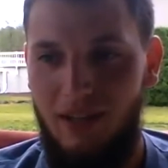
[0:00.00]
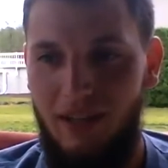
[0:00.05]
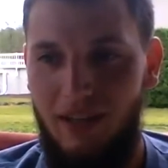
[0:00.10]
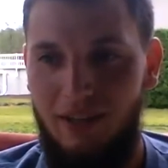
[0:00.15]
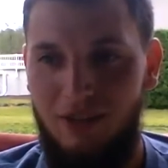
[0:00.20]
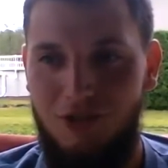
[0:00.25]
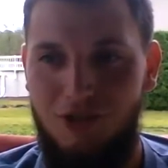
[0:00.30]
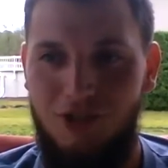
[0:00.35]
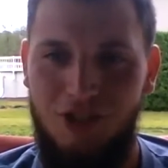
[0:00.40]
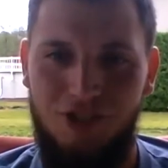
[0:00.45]

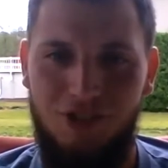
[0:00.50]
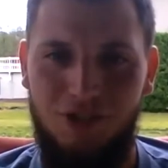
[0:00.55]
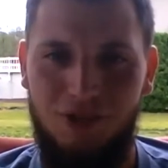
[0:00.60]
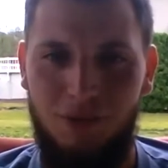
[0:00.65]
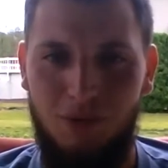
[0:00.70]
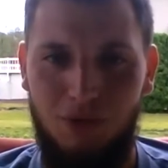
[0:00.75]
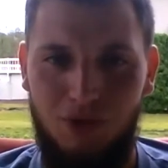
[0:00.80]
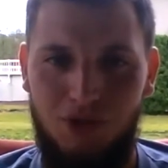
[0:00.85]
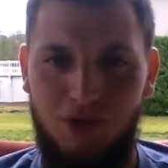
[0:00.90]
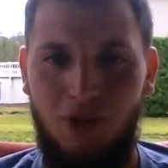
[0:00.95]
And Jesus
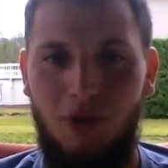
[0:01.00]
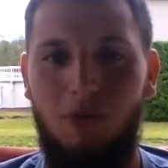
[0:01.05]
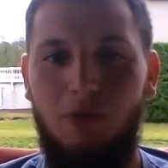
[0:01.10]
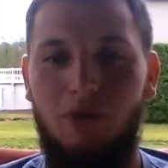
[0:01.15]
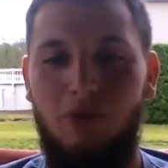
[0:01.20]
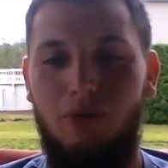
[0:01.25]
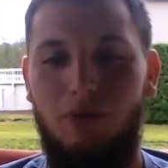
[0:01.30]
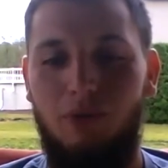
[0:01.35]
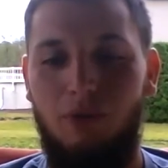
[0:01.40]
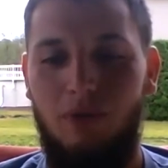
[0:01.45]
will show
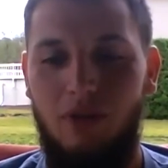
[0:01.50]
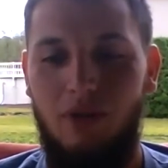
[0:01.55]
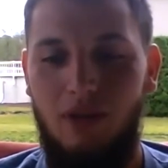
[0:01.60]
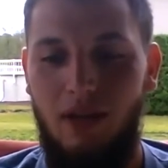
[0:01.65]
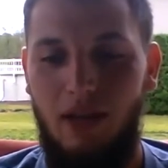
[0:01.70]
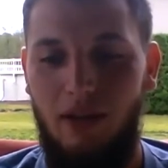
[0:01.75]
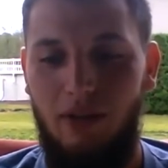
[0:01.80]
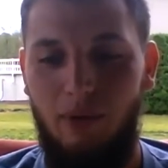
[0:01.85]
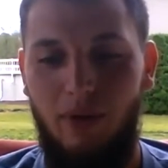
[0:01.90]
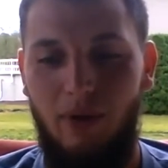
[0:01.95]
you
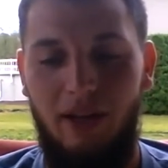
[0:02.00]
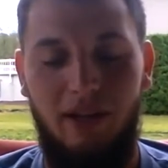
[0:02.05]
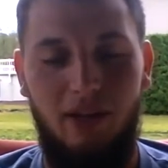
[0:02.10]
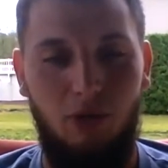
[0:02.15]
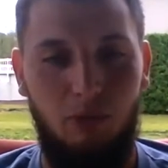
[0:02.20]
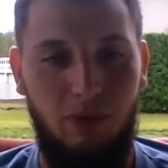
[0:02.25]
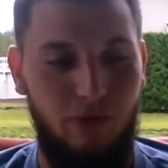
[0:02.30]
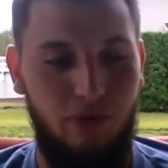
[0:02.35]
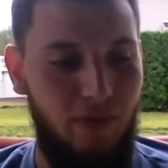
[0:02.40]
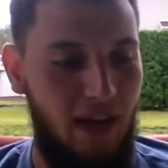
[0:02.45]
how the way, and
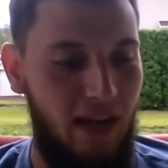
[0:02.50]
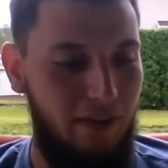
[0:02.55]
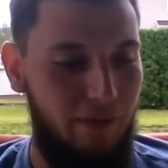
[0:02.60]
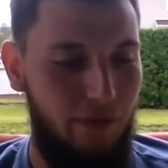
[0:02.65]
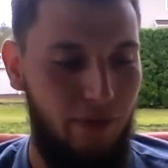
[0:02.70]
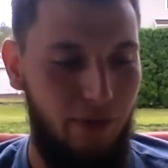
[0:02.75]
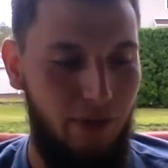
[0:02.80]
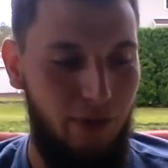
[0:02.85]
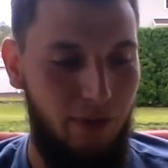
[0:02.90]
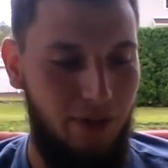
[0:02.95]
he'll provide
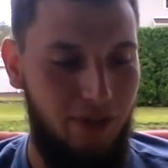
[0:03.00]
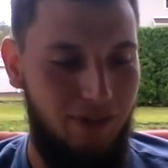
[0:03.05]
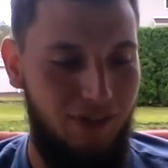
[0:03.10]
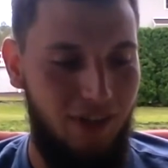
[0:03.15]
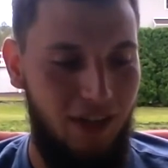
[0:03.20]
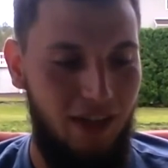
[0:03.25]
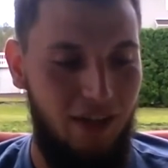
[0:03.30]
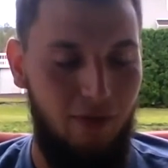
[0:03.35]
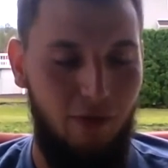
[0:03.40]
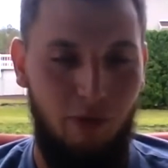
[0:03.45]
for you. And it's
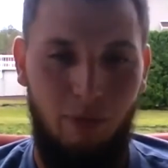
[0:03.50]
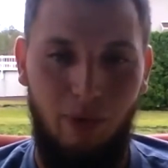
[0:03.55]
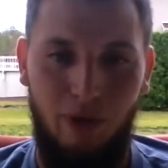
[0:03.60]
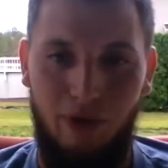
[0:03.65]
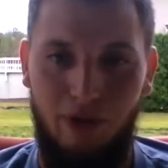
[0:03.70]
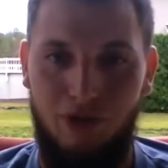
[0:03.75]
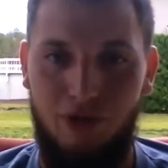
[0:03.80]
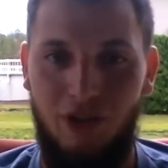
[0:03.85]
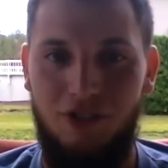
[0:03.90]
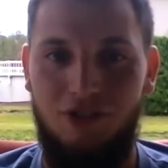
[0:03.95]
saying, you put
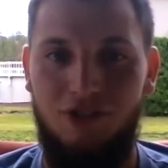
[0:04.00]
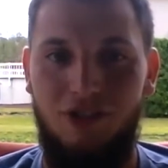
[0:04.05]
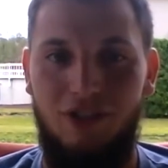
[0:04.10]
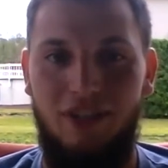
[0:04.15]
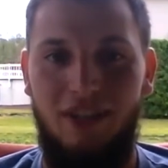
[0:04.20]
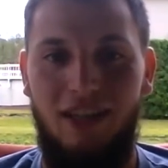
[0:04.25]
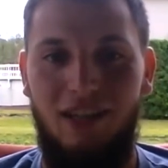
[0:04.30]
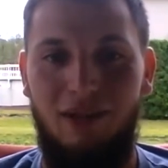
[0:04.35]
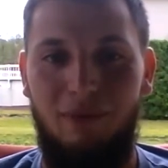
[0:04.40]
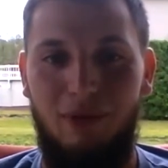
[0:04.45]
your trust in
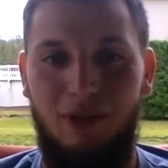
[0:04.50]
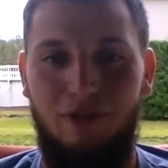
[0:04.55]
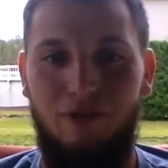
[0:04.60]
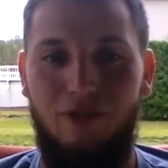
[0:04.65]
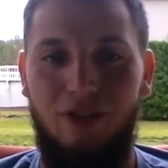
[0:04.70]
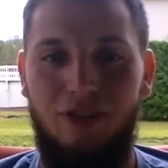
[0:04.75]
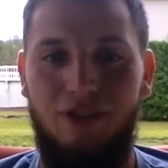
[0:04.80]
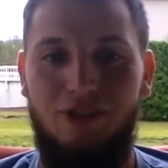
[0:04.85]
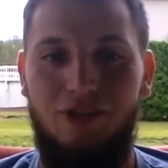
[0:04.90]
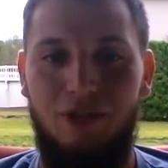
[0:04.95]
him,
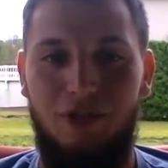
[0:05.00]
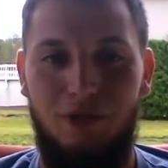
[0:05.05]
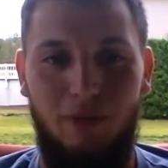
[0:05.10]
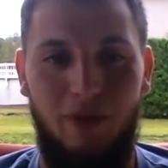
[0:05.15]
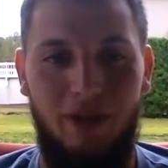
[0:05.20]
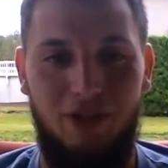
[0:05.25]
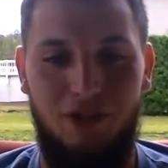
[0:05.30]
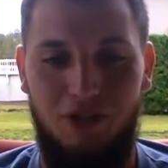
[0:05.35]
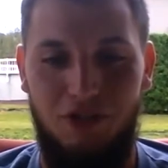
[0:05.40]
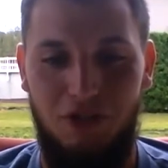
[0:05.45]
even in
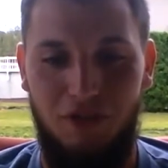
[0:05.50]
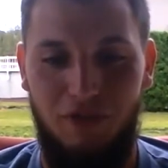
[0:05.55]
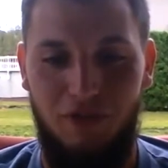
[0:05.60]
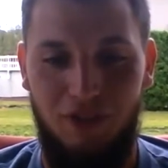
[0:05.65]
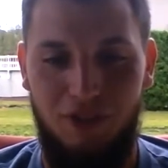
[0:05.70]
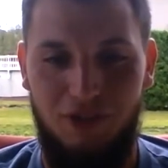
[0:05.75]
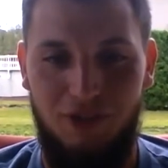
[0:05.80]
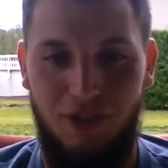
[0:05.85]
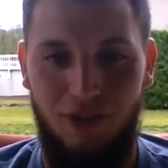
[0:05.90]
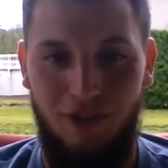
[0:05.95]
situations of
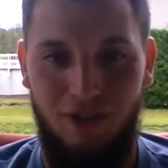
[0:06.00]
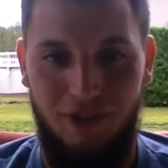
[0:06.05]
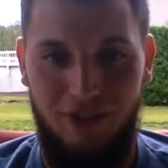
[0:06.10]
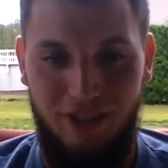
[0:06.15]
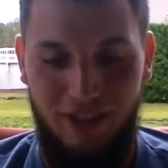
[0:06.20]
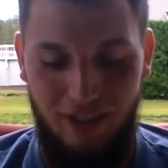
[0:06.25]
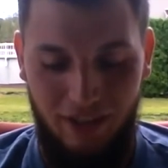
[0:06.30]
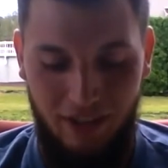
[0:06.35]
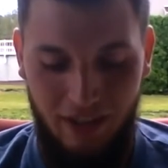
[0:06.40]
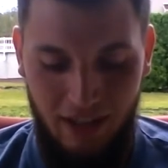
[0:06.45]

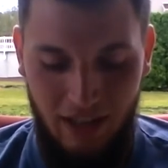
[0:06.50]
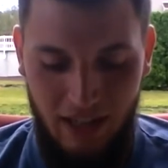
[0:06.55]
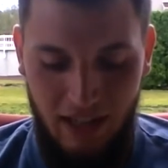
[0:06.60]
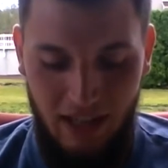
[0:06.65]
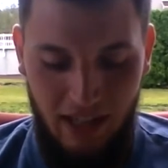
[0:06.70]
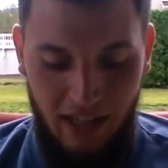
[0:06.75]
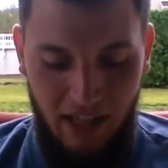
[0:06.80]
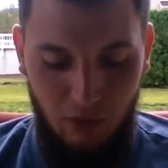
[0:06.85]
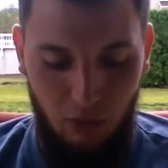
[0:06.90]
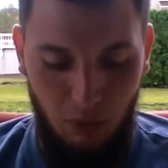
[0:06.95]
uncertainty,
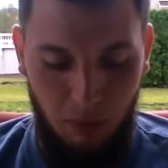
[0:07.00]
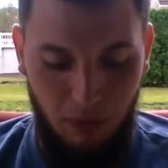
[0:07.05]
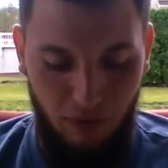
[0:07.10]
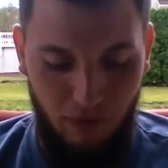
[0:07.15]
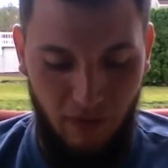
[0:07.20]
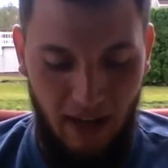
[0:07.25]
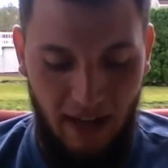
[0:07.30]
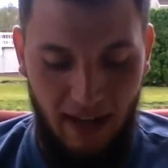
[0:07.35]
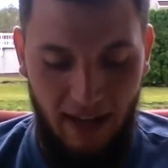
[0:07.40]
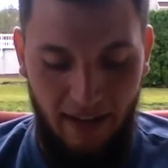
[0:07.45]
he will
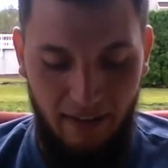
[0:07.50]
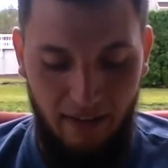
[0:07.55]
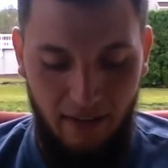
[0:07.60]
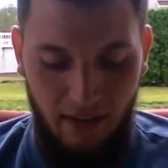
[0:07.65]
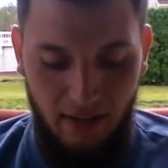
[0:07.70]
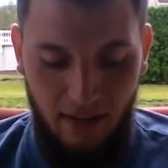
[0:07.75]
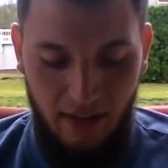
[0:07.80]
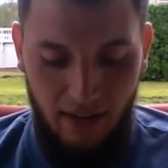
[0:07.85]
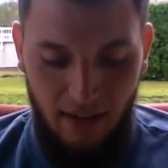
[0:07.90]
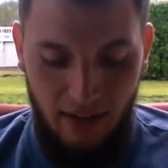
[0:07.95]
provide.
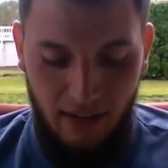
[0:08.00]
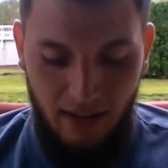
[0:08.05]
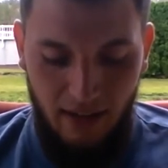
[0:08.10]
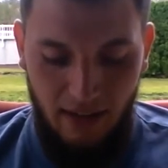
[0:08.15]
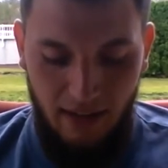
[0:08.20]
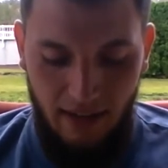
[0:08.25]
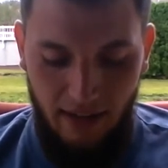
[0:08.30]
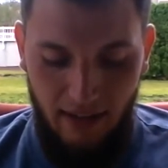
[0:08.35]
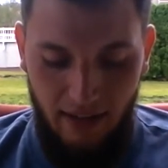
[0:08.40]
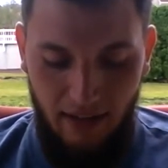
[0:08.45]

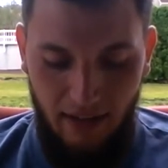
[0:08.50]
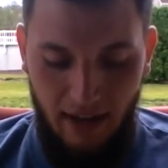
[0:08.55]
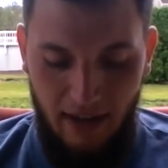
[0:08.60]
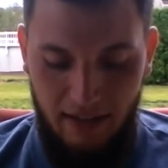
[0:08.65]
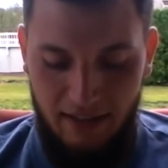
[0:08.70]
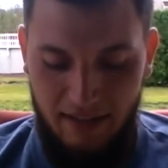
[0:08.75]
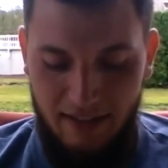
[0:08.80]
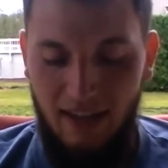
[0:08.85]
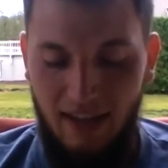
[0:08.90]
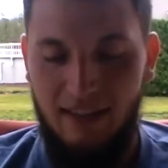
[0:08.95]
And
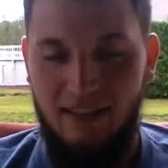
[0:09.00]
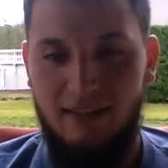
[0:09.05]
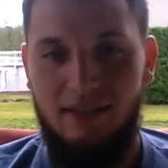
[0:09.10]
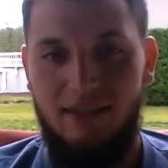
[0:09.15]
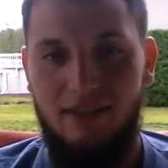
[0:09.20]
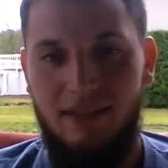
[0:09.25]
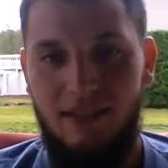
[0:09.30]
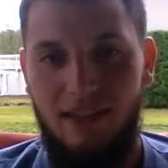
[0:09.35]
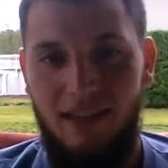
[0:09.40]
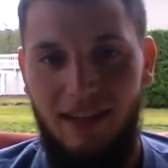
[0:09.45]
he
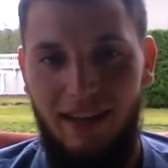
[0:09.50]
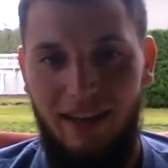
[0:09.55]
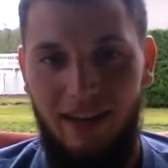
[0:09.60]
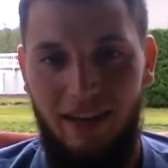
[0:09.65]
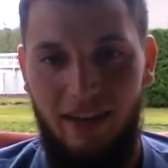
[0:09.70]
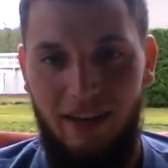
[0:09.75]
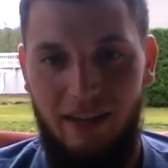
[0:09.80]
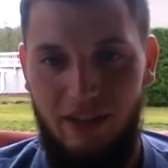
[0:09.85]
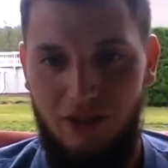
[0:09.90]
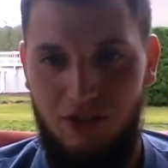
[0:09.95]
does.
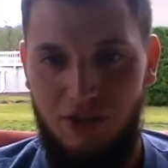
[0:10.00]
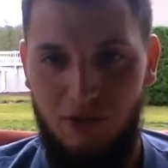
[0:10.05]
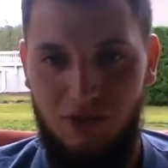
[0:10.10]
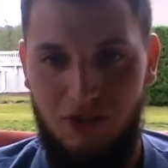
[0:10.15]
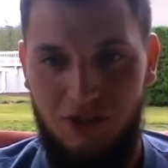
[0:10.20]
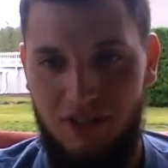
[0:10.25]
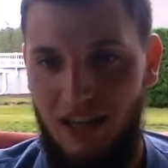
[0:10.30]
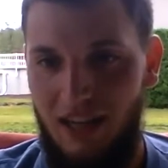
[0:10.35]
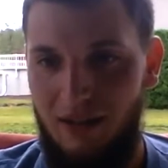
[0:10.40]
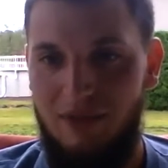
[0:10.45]
And he shows
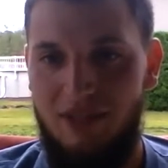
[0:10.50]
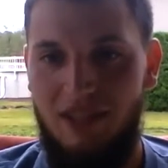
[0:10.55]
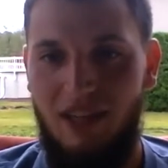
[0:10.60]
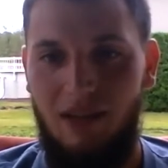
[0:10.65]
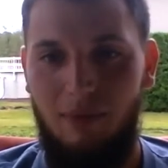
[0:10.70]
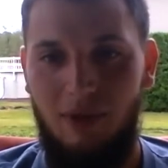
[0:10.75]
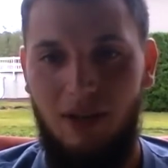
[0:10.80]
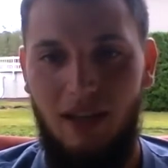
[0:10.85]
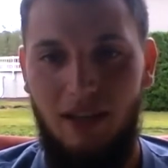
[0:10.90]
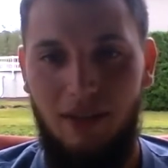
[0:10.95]
time and
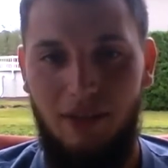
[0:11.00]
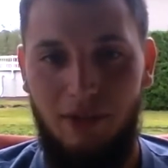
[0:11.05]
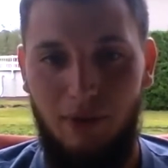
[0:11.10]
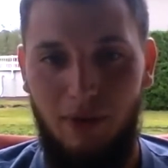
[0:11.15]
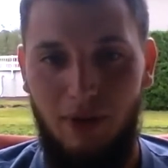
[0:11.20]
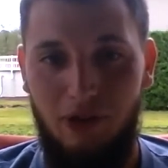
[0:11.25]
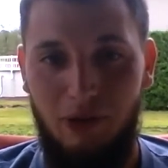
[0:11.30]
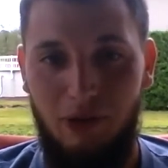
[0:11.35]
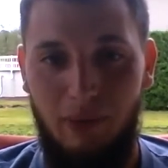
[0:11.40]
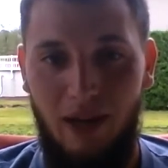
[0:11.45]
time again
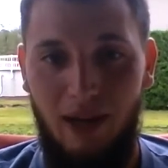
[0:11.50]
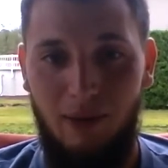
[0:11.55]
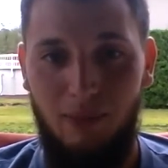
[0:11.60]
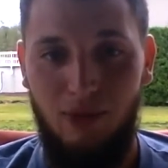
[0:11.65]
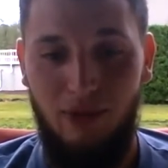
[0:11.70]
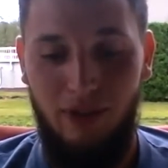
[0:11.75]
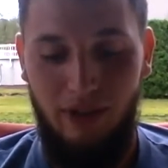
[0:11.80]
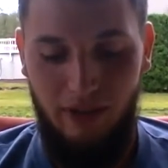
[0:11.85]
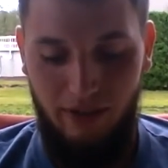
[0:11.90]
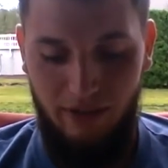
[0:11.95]
throughout the
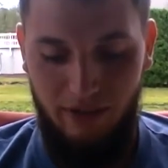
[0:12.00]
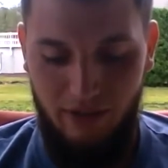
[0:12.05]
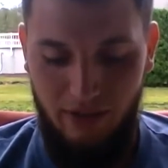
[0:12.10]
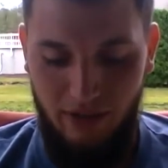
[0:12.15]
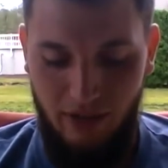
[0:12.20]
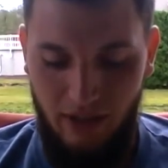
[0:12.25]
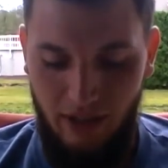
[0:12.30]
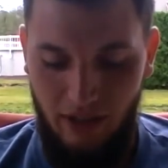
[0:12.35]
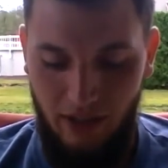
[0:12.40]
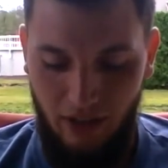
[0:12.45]
Bible. And
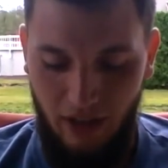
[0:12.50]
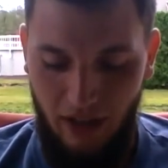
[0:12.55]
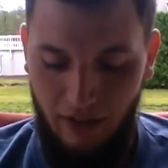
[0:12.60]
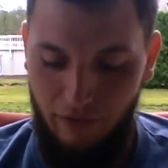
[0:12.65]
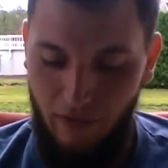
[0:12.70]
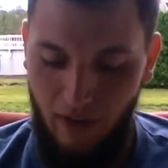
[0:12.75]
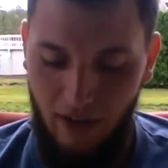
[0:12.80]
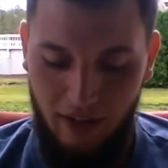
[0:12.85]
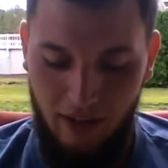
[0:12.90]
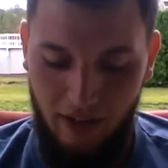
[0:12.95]
I
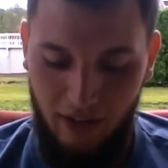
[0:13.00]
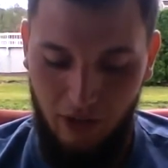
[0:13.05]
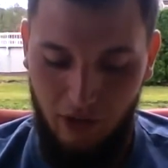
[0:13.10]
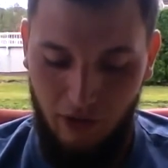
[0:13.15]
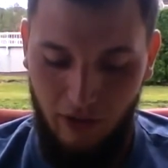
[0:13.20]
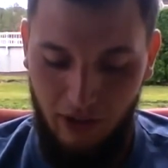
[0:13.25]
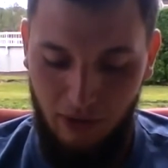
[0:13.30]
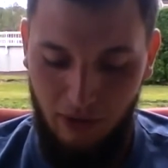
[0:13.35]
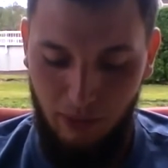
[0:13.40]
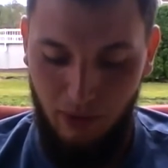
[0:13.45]
find it
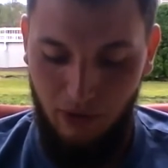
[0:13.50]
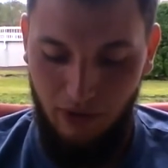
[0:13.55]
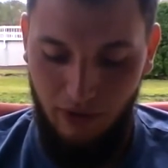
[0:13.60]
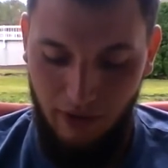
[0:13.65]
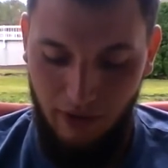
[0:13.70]
incredible.